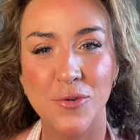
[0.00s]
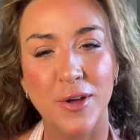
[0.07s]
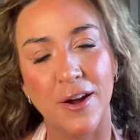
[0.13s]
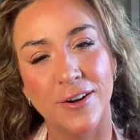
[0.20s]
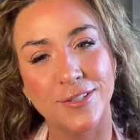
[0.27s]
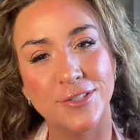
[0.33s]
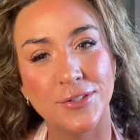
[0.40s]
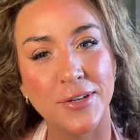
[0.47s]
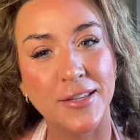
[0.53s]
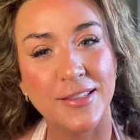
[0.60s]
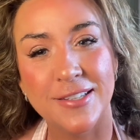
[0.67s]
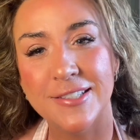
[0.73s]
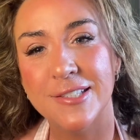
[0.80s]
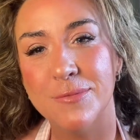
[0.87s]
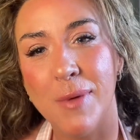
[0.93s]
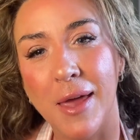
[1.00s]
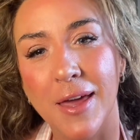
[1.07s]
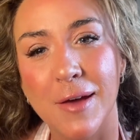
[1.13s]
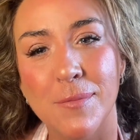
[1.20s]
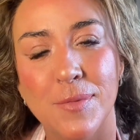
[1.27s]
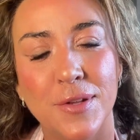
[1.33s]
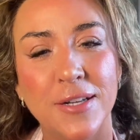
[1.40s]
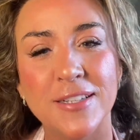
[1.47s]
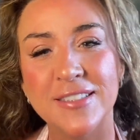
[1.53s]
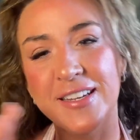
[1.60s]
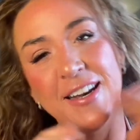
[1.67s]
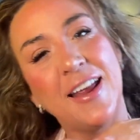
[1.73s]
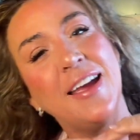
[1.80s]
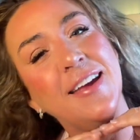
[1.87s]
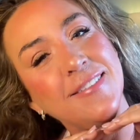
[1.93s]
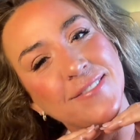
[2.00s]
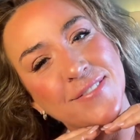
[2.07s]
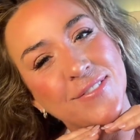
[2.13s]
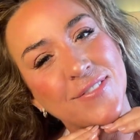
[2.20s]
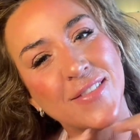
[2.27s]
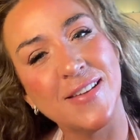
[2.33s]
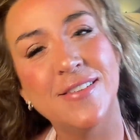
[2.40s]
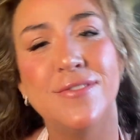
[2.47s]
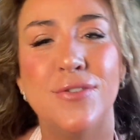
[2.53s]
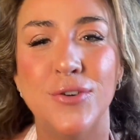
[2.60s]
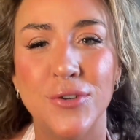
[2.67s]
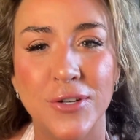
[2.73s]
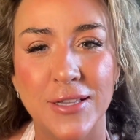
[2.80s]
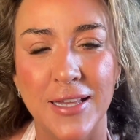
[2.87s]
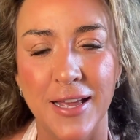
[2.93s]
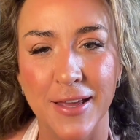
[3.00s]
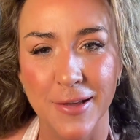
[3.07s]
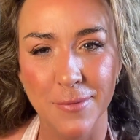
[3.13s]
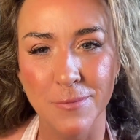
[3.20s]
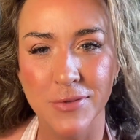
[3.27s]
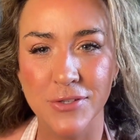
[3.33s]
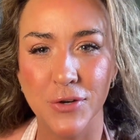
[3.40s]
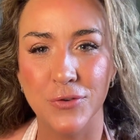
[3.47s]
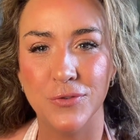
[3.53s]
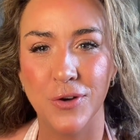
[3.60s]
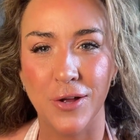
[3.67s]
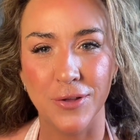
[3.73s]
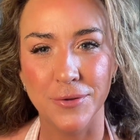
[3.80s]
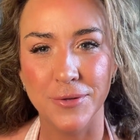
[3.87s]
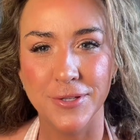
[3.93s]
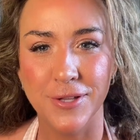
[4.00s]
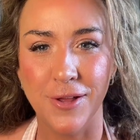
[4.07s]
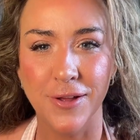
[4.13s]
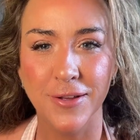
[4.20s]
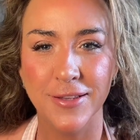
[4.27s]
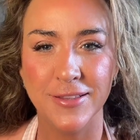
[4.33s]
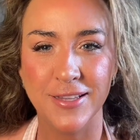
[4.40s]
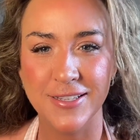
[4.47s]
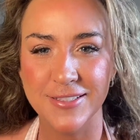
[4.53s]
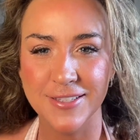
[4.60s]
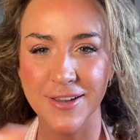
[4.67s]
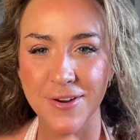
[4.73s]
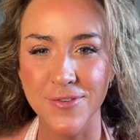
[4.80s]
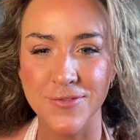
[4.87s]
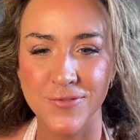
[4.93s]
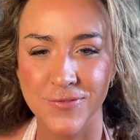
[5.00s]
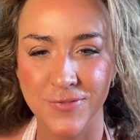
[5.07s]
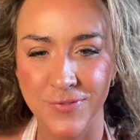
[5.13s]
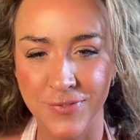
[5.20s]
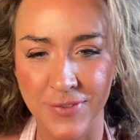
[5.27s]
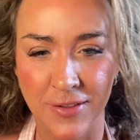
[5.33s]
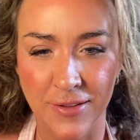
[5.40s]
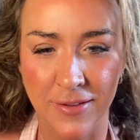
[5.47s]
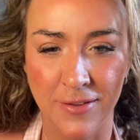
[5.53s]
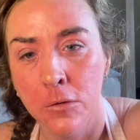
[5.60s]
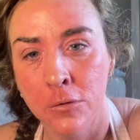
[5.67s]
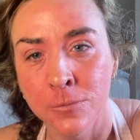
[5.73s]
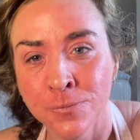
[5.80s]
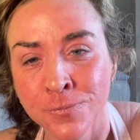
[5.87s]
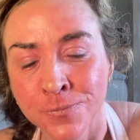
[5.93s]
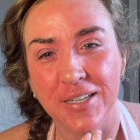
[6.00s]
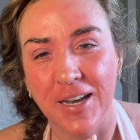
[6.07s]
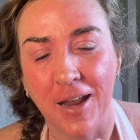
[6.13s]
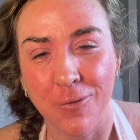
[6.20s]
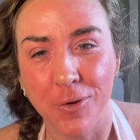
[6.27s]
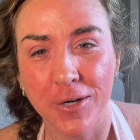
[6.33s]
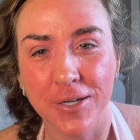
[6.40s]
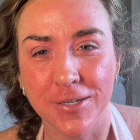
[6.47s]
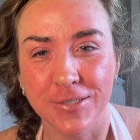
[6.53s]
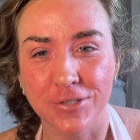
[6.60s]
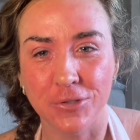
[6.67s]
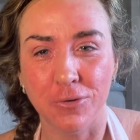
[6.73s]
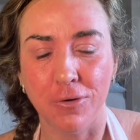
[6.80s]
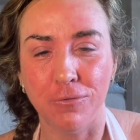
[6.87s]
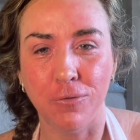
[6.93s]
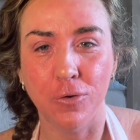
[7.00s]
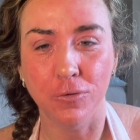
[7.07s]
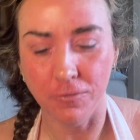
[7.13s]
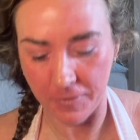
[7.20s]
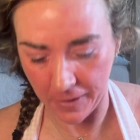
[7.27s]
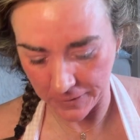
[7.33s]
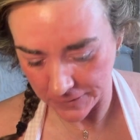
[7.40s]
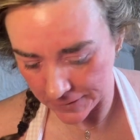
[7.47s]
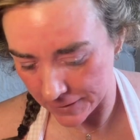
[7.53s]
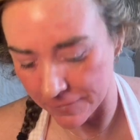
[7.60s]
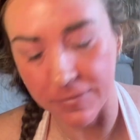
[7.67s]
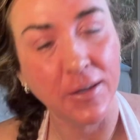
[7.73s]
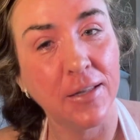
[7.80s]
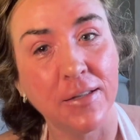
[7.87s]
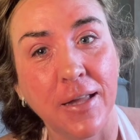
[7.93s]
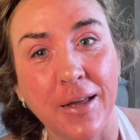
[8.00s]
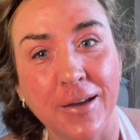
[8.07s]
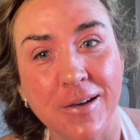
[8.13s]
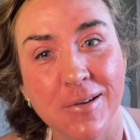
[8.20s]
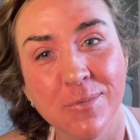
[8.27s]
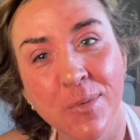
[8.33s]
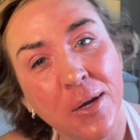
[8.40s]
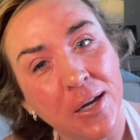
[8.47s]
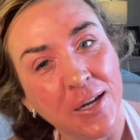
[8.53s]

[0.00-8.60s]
We are doing this makeup look today, full glam, so follow along and let's go. Today we're going to do a full face of glam.